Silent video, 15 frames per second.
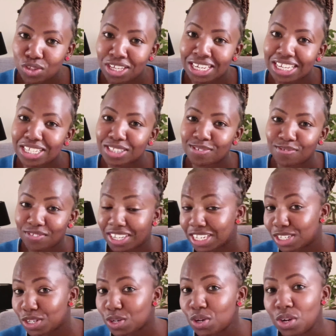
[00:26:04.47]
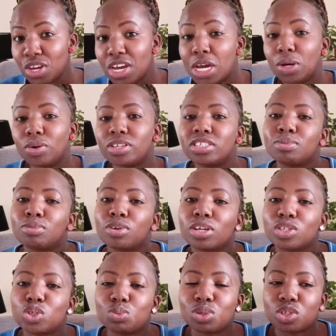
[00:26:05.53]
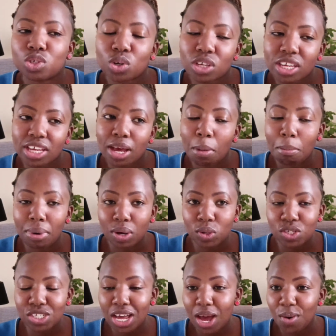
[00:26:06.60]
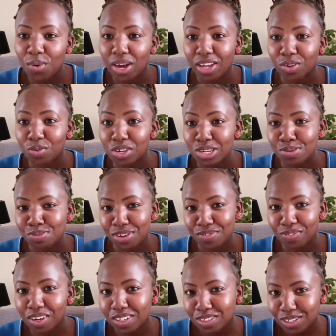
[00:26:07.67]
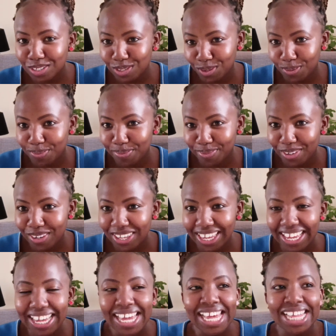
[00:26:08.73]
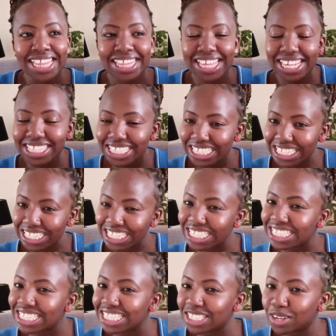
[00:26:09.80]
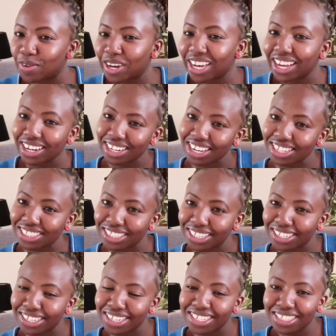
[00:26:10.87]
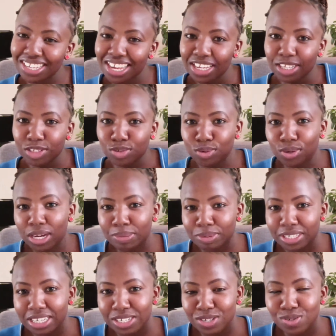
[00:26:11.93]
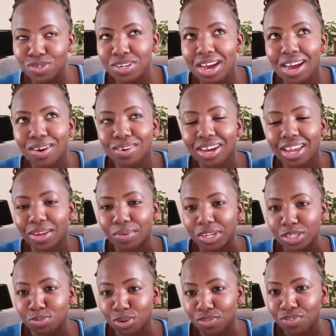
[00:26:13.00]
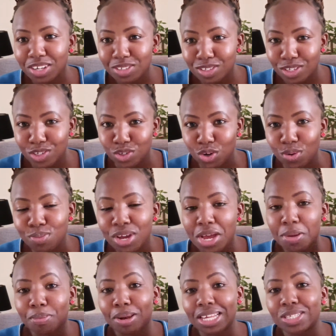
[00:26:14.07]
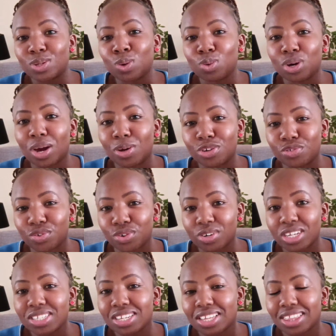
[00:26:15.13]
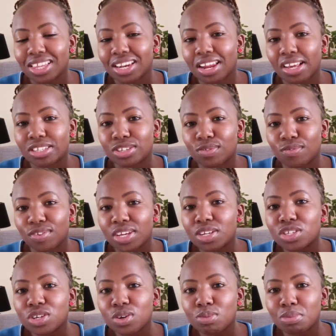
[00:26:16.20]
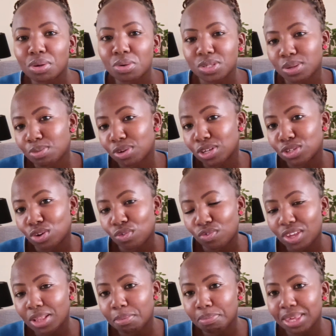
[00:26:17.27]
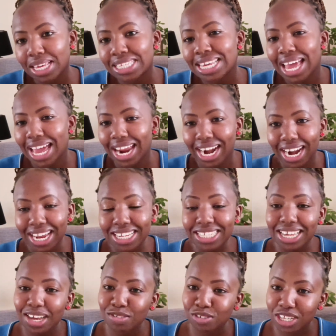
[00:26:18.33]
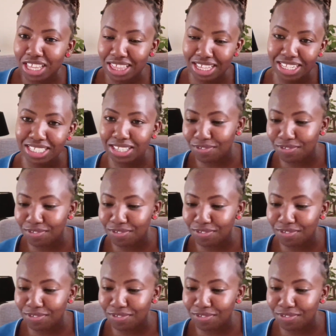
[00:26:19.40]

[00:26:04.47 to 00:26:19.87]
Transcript: the next video, which I'm going to be talking about how I quit my first job. Okay, this series is our career series, so I'm gonna do how I quit my first job. Please look out for it in the next video, because I'm going to film it right after this